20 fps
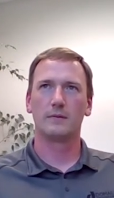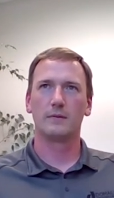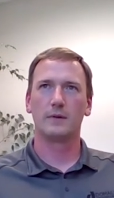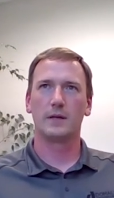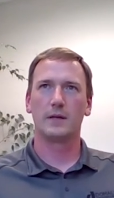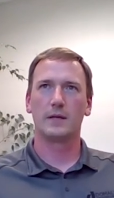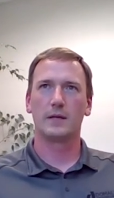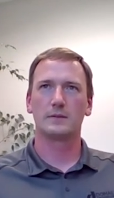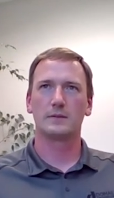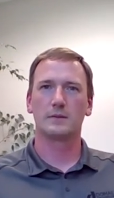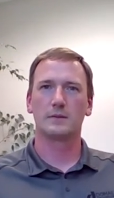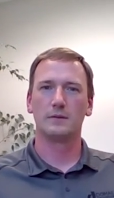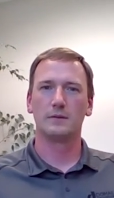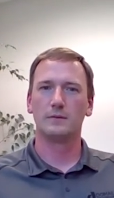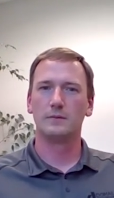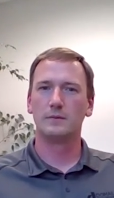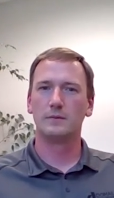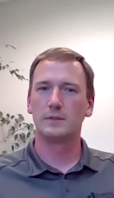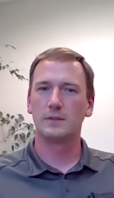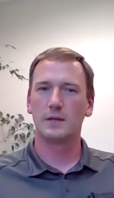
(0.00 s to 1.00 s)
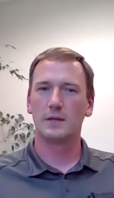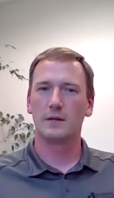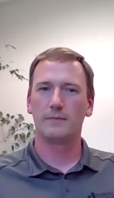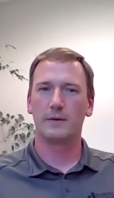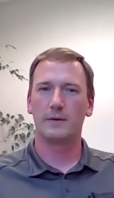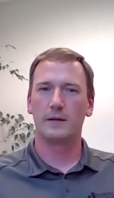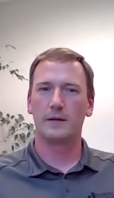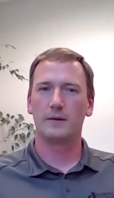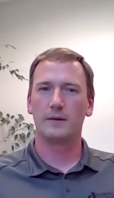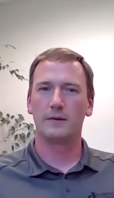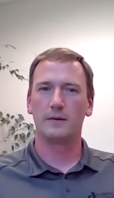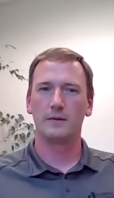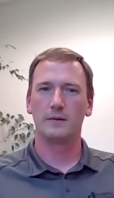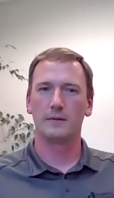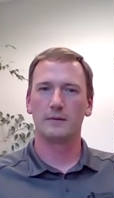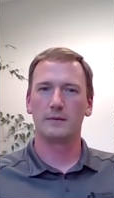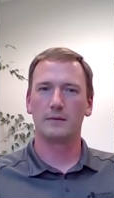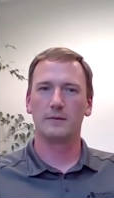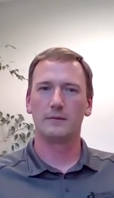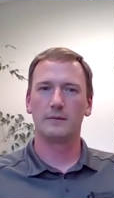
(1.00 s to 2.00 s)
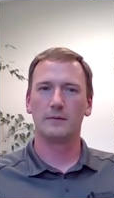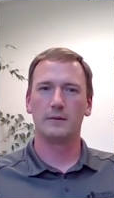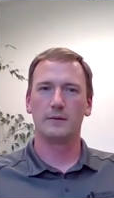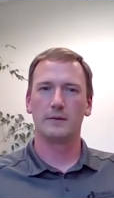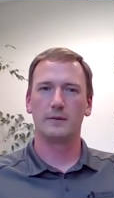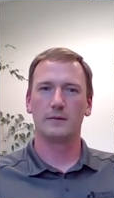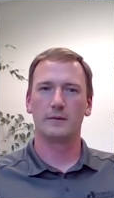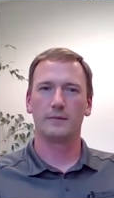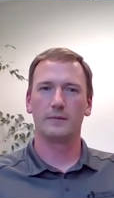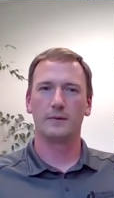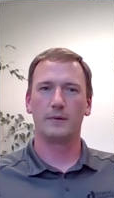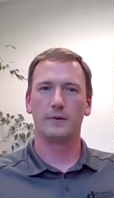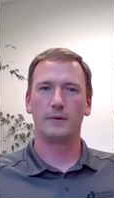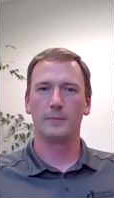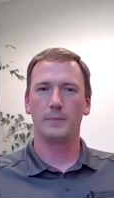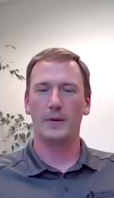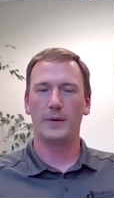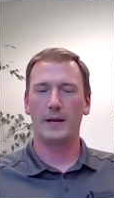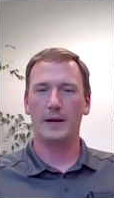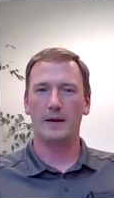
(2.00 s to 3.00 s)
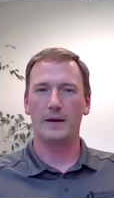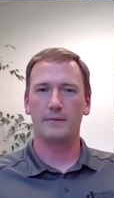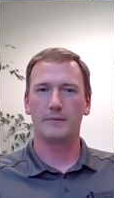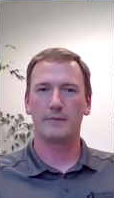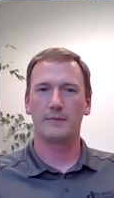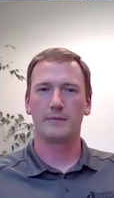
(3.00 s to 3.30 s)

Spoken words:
exclude stuff out of your path.